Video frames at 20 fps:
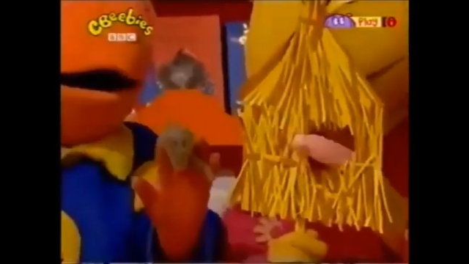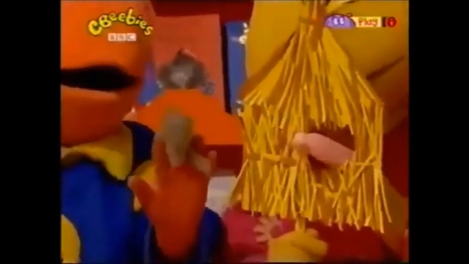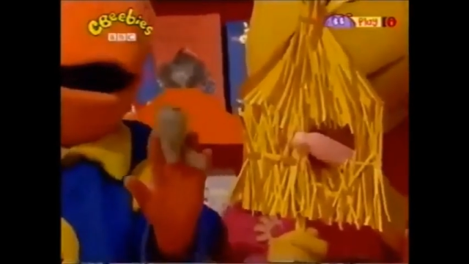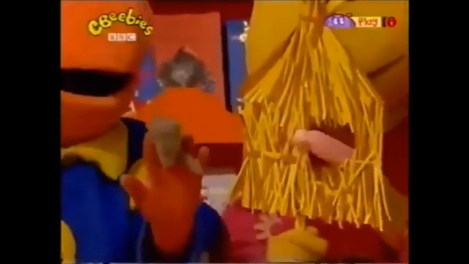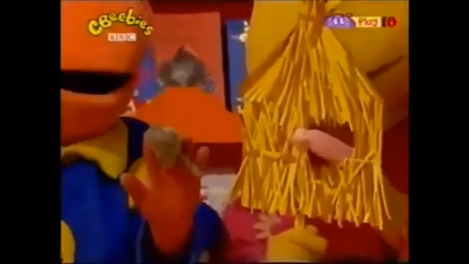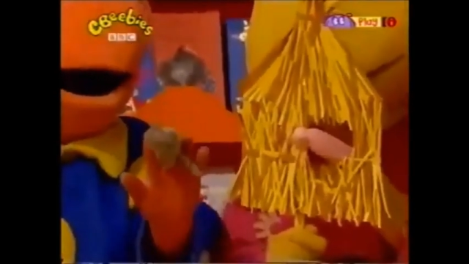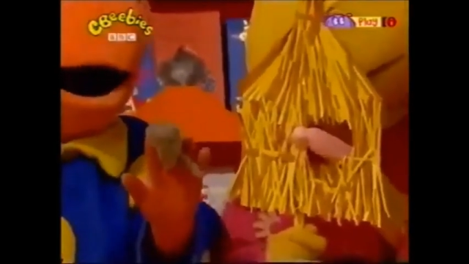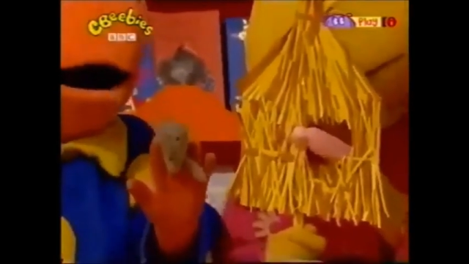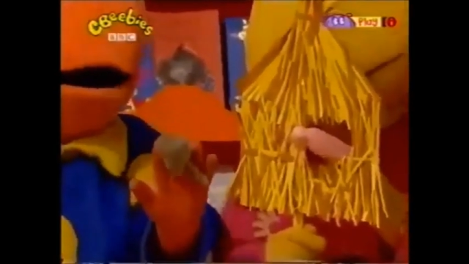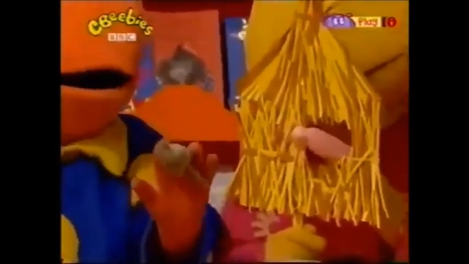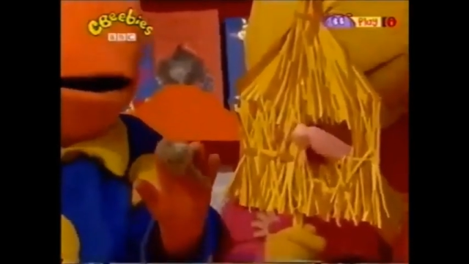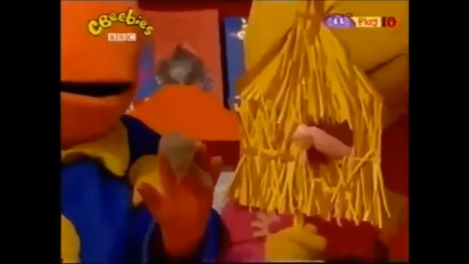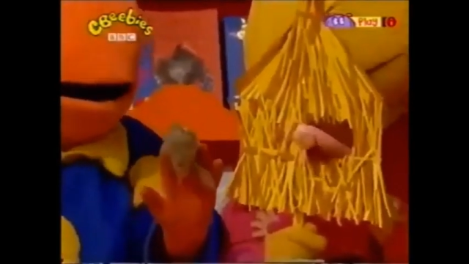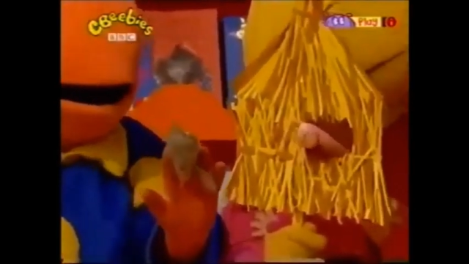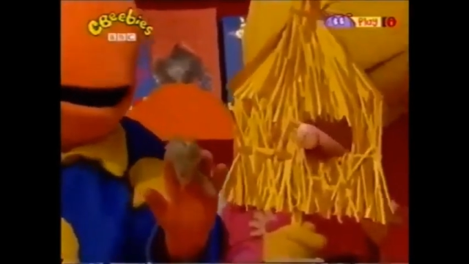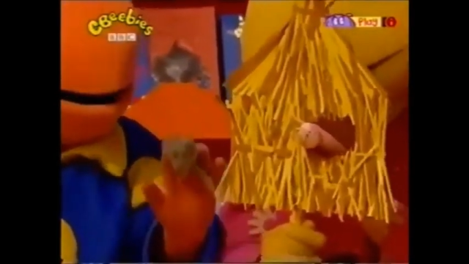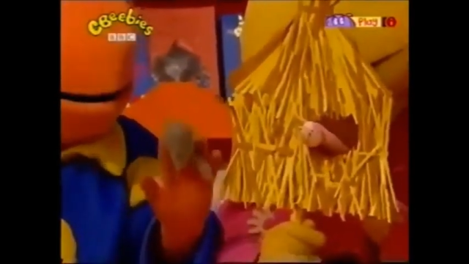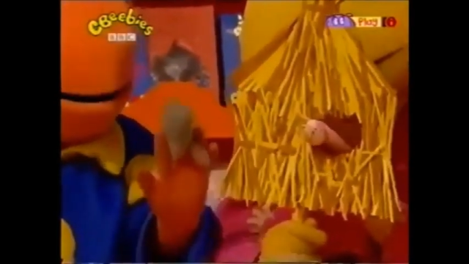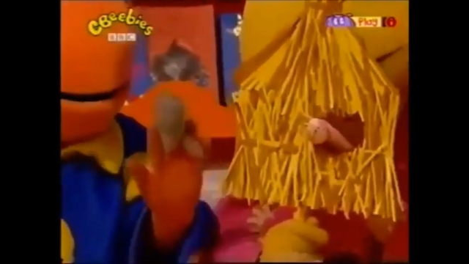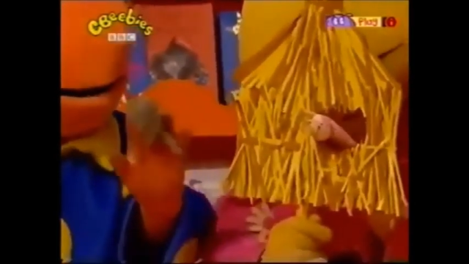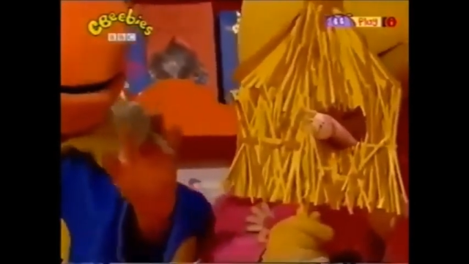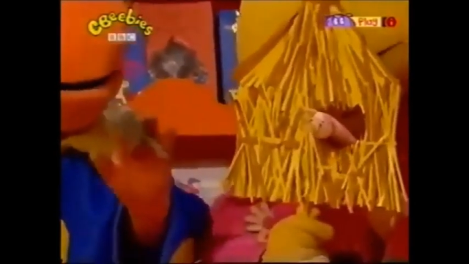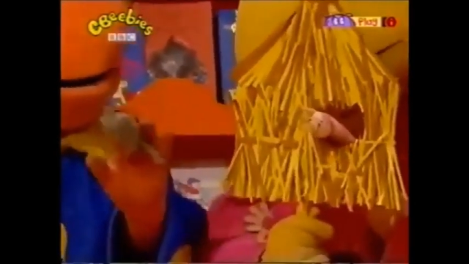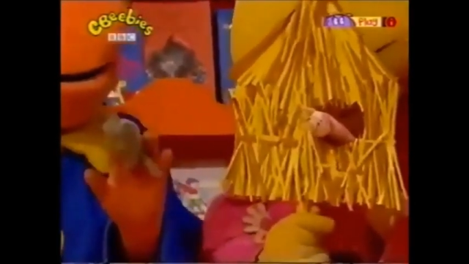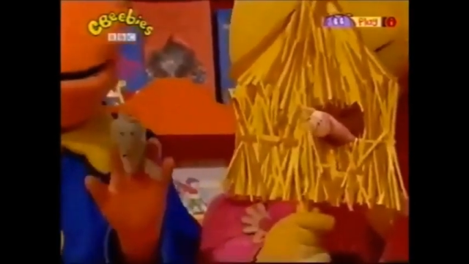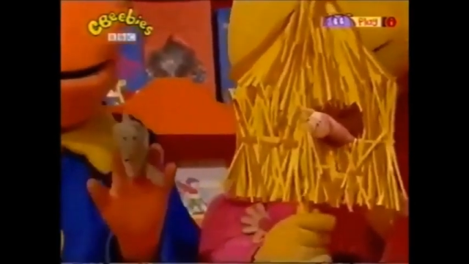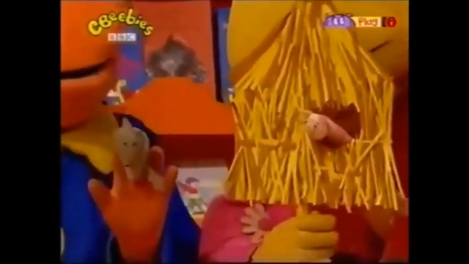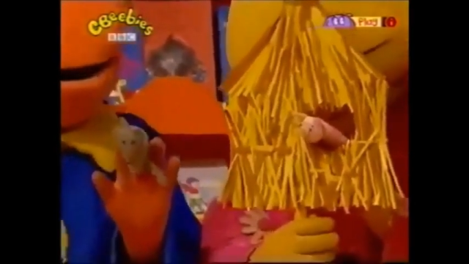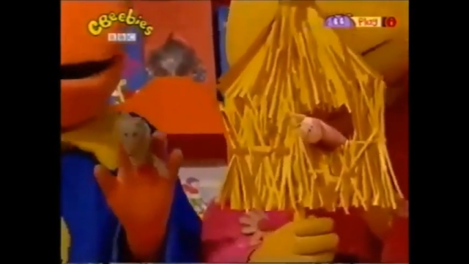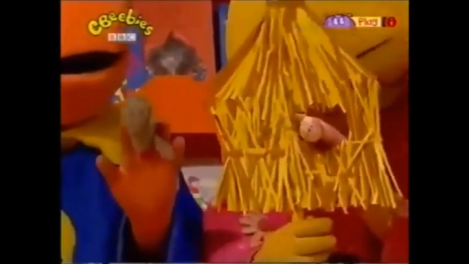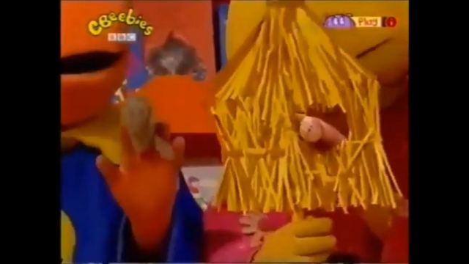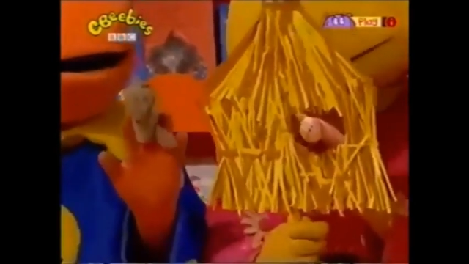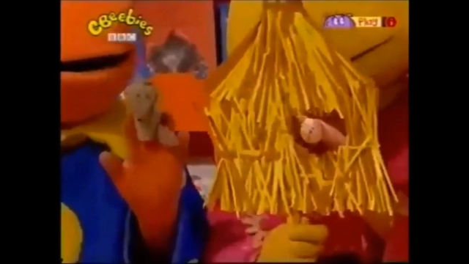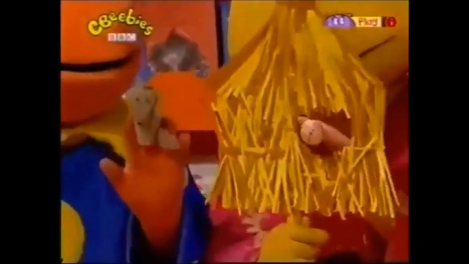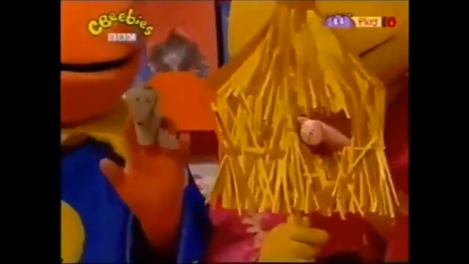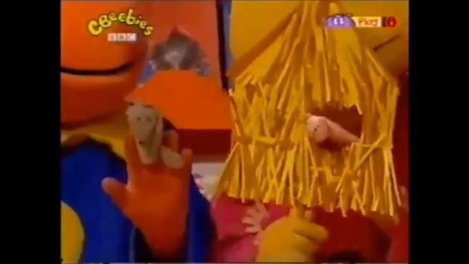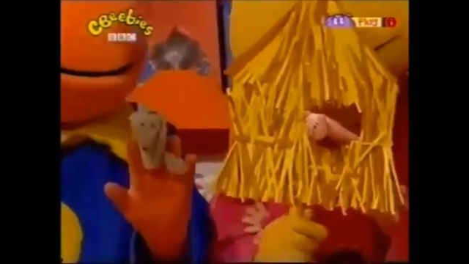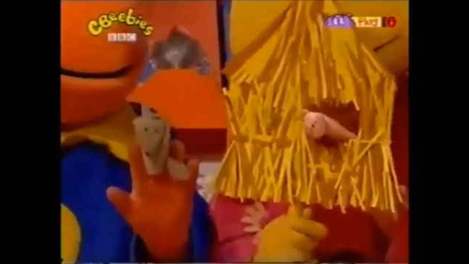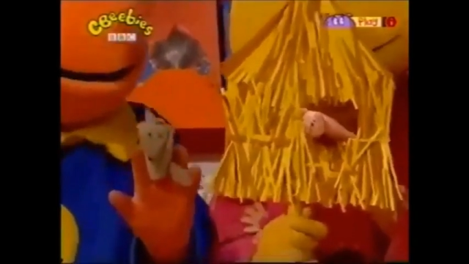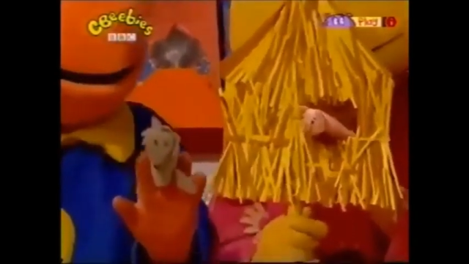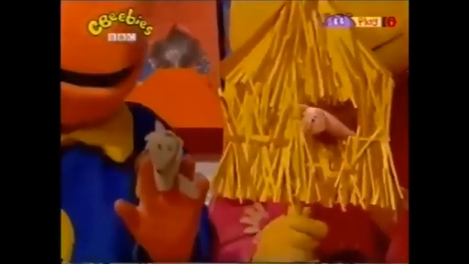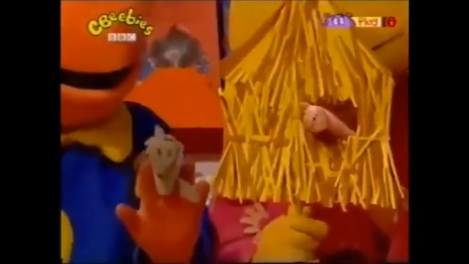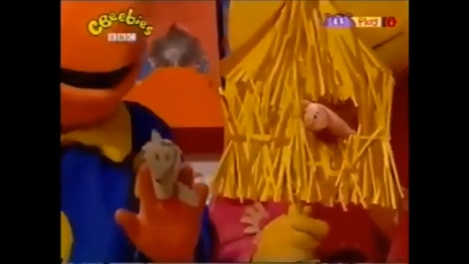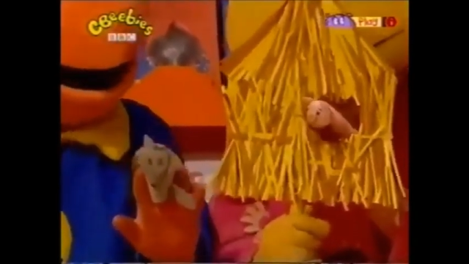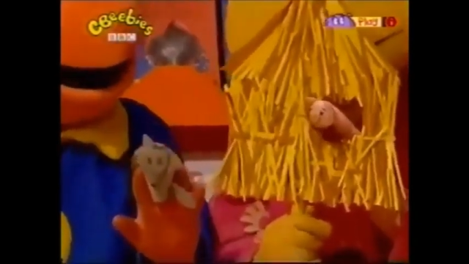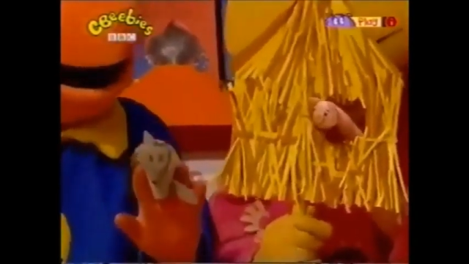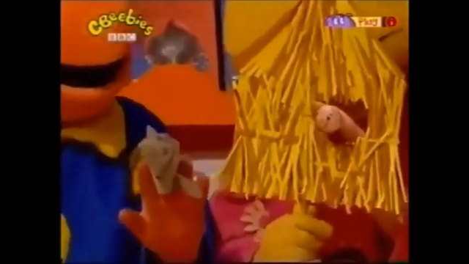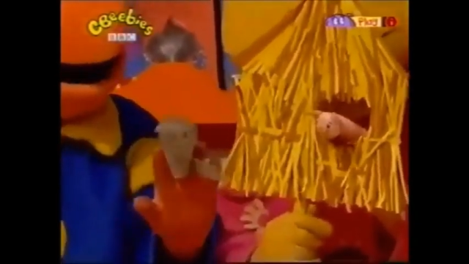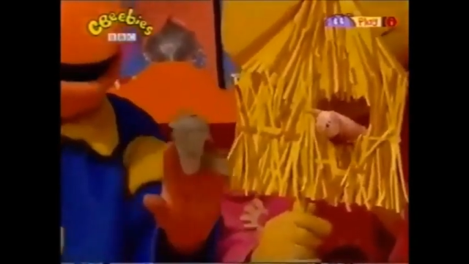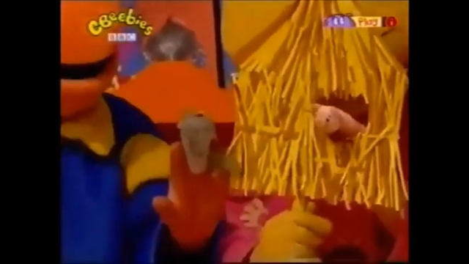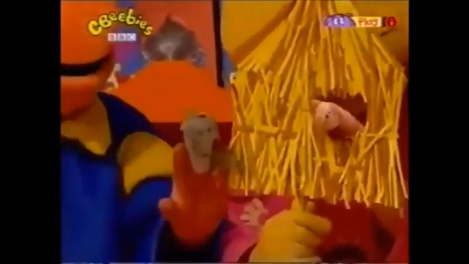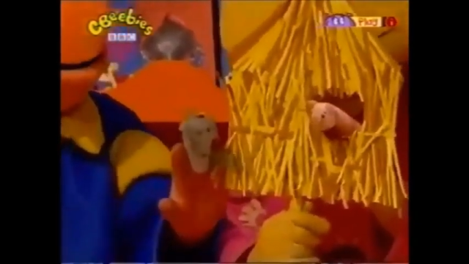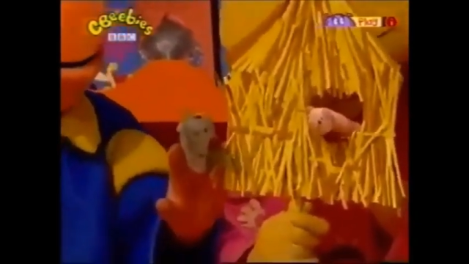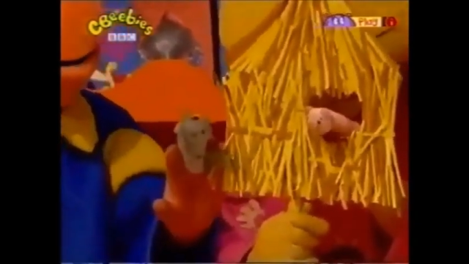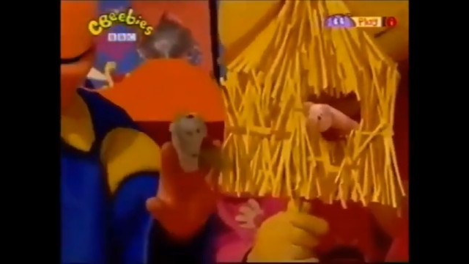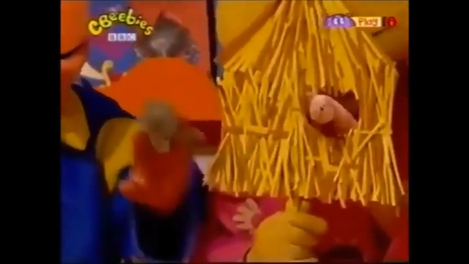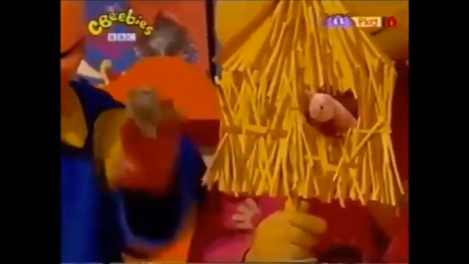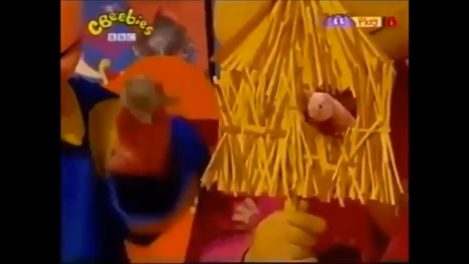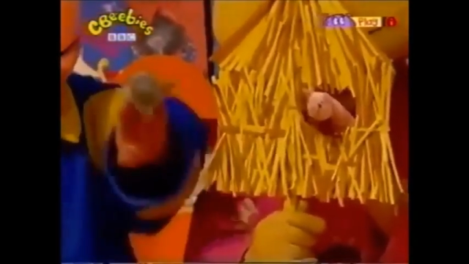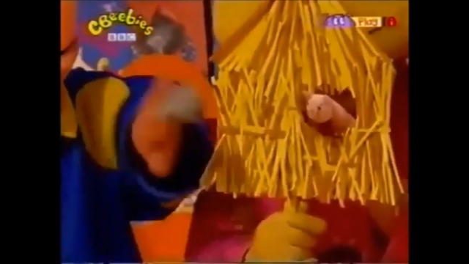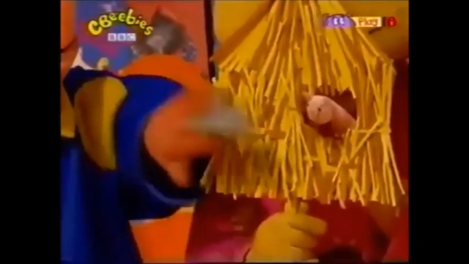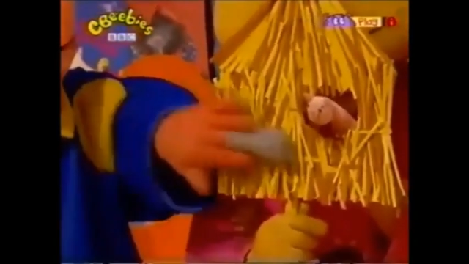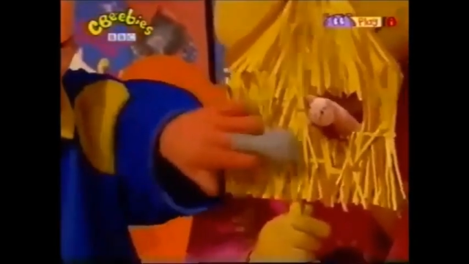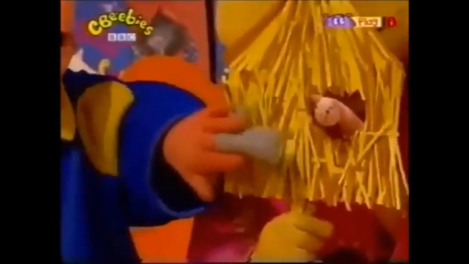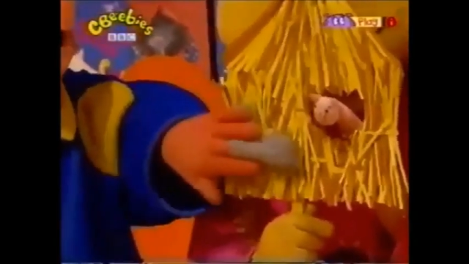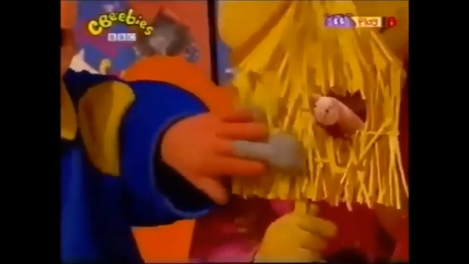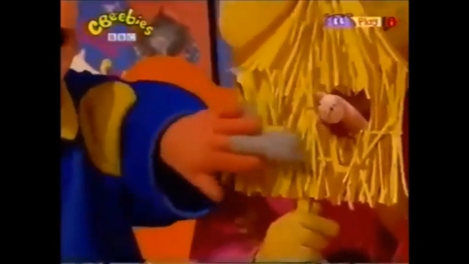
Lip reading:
Nobody's mouth can be seen.